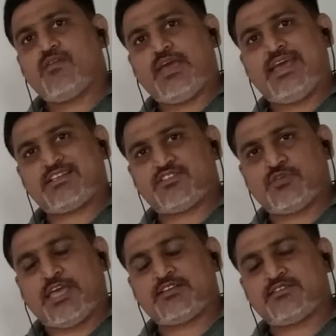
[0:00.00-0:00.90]

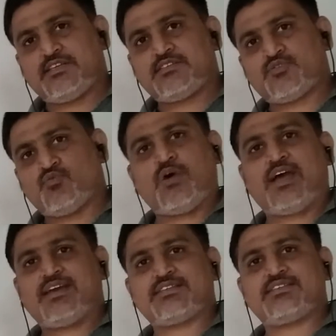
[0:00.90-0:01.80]
x axis,
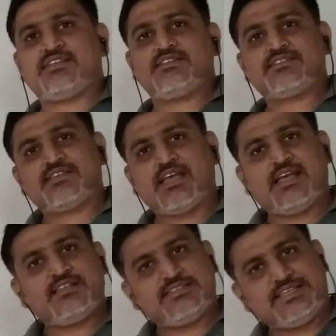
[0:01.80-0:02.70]
y axis,
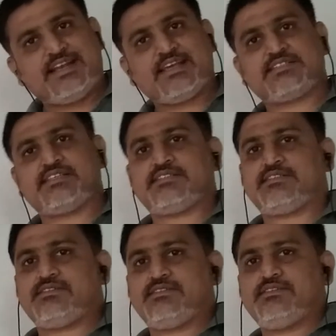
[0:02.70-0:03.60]
and z
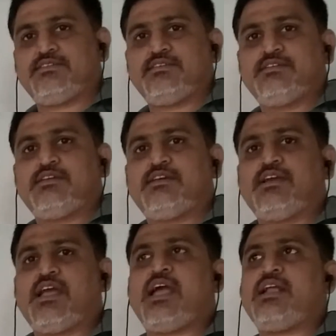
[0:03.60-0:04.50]
axis.
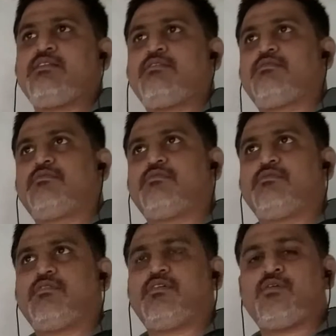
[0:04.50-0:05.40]
And
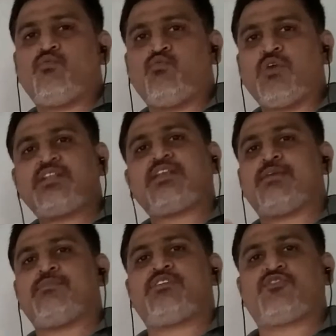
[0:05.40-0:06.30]
a one
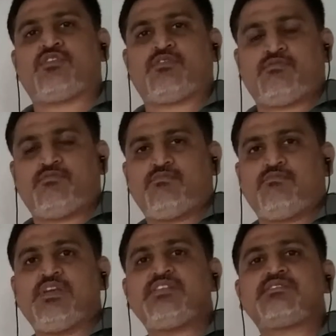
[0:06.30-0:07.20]
dimension
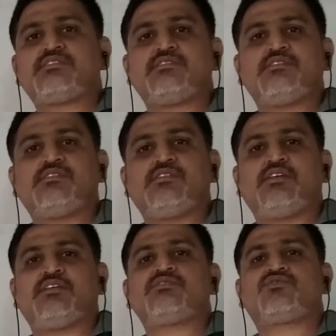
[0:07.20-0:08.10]
means
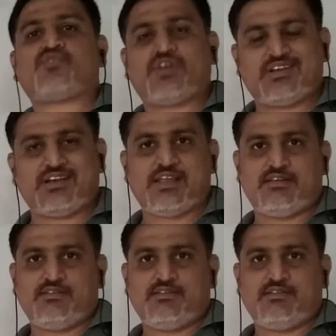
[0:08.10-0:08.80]
in a straight line.